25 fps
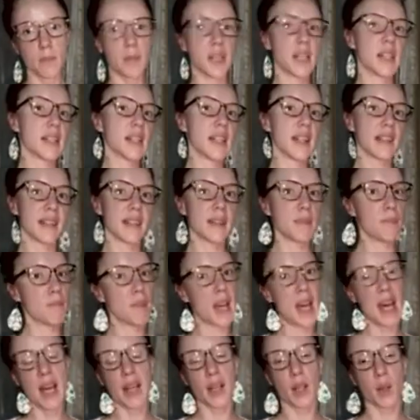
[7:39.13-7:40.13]
But it doesn't
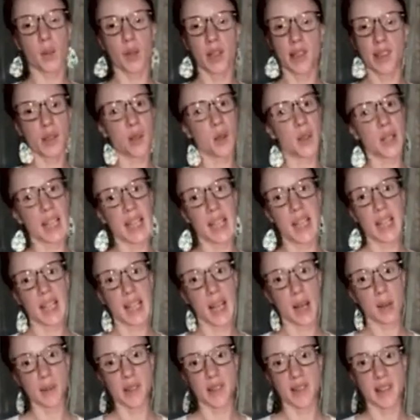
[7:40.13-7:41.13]
matter what's going
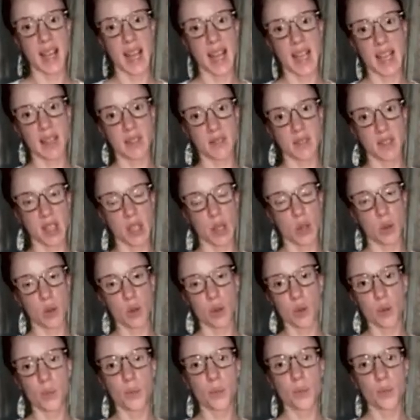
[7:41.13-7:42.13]
on outside of
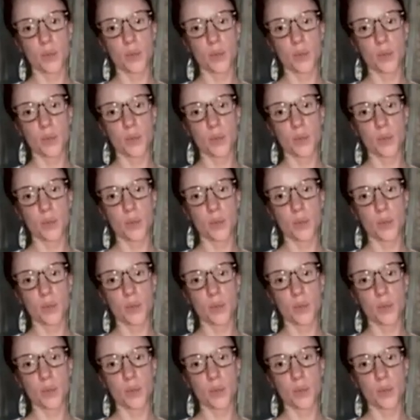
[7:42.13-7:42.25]
you.